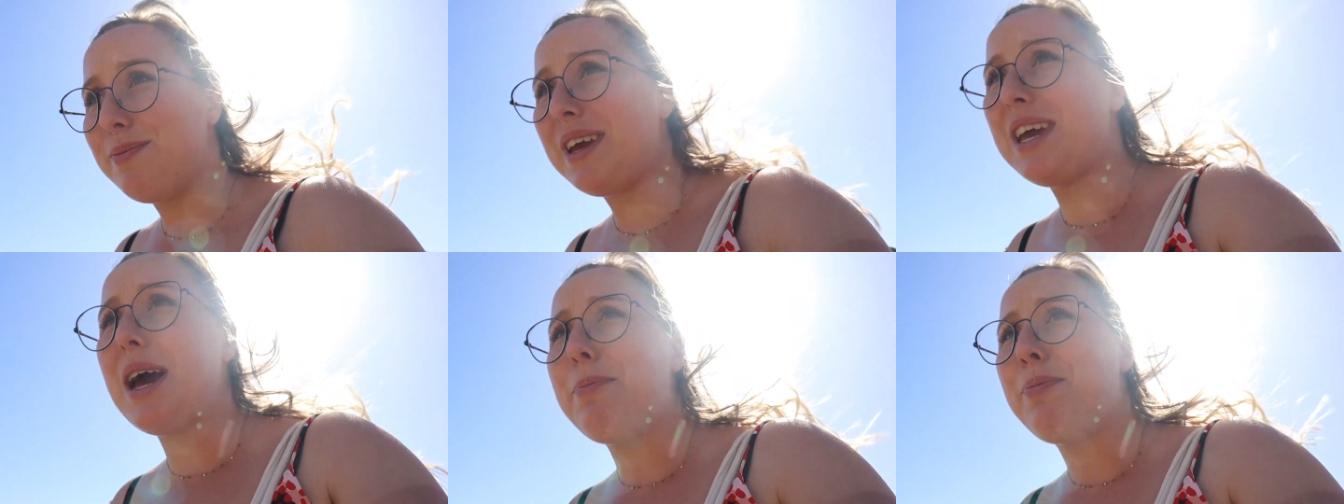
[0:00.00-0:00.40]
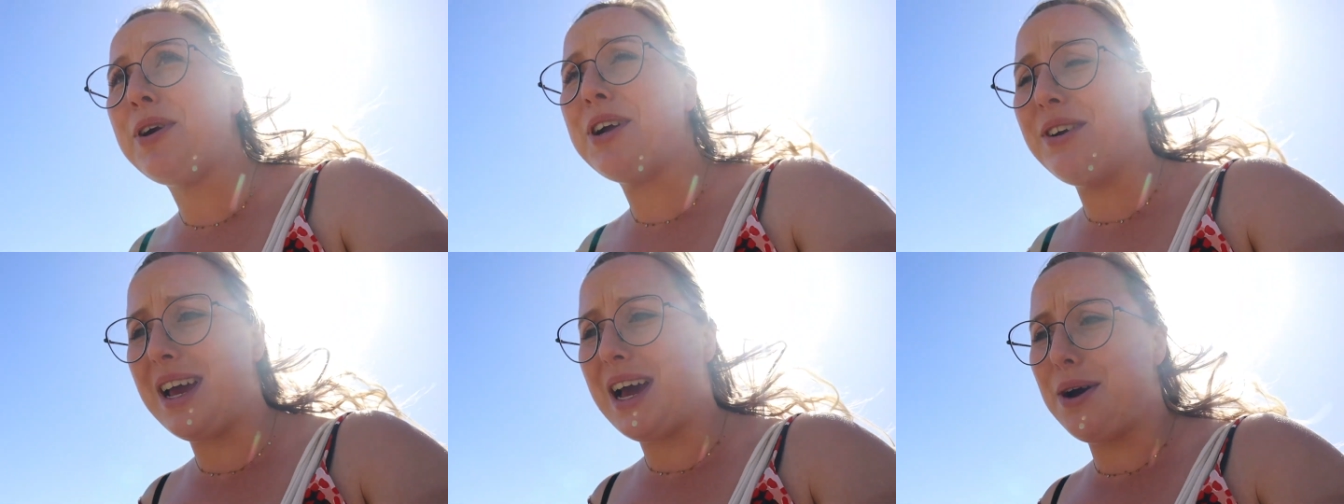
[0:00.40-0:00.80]
be up
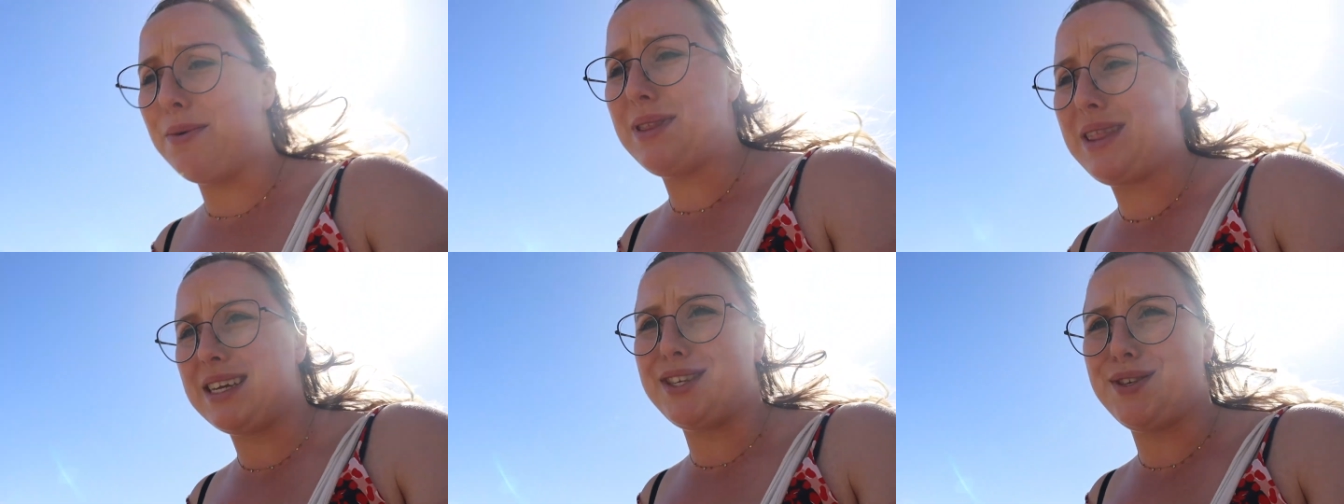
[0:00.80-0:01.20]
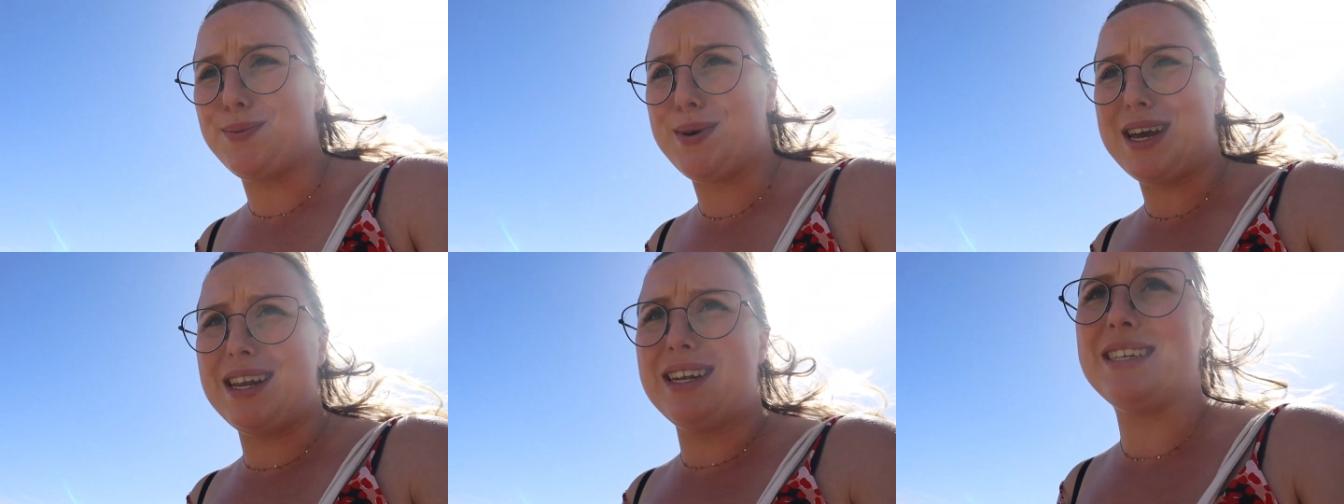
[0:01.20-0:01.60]
here now with this
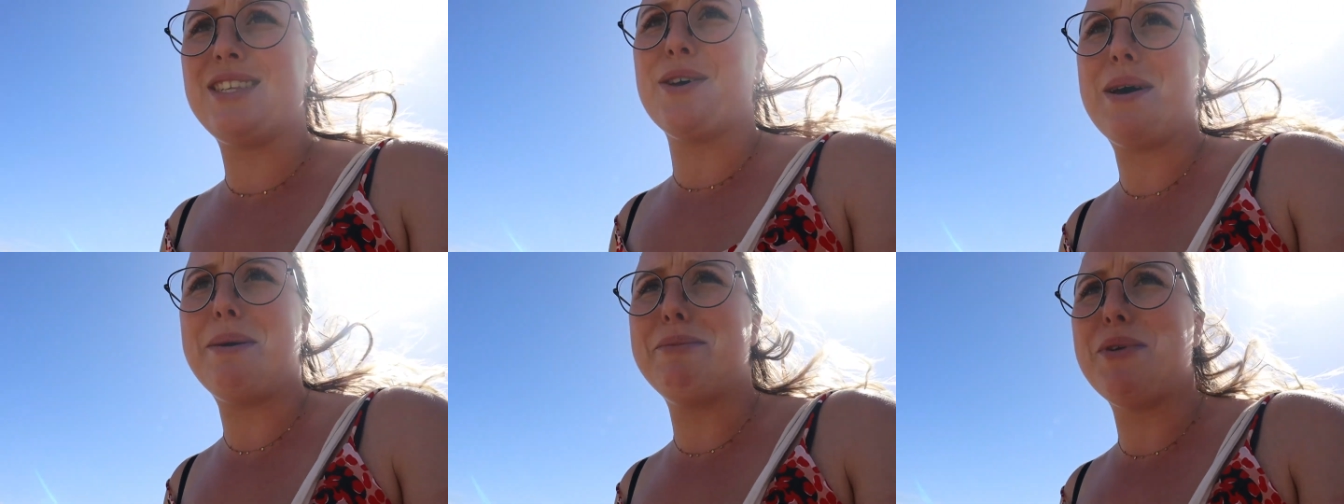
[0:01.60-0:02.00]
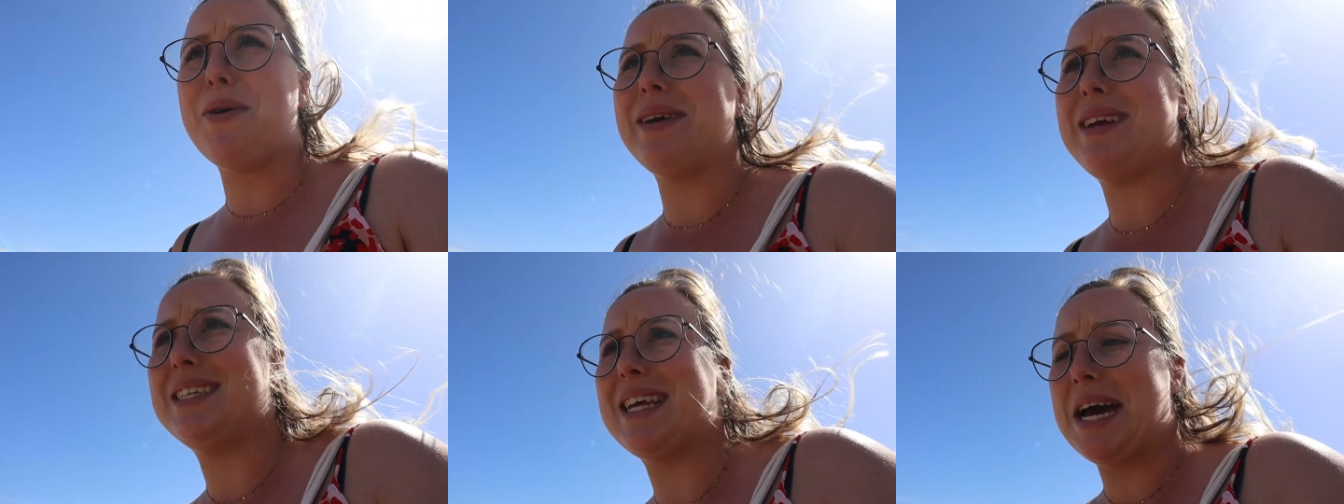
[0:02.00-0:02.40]
wind, so I'm
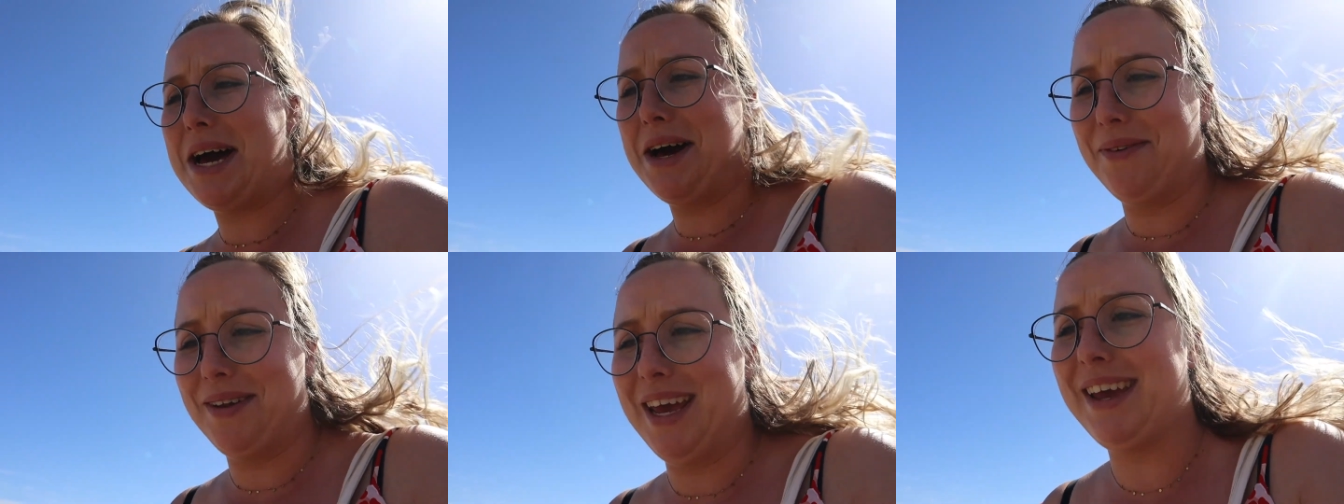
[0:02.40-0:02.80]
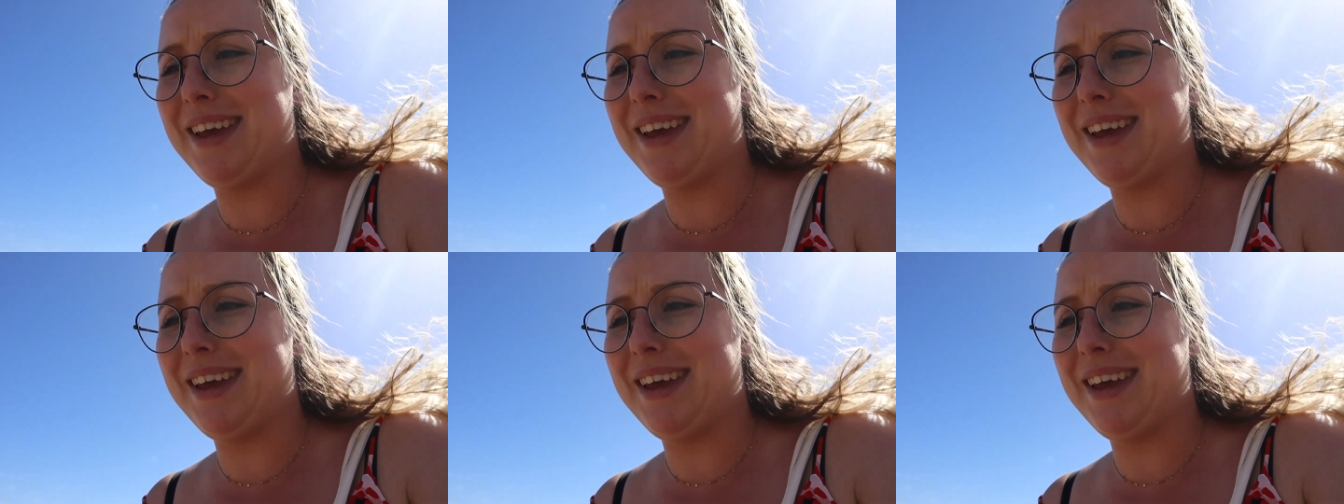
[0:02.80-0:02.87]
going down.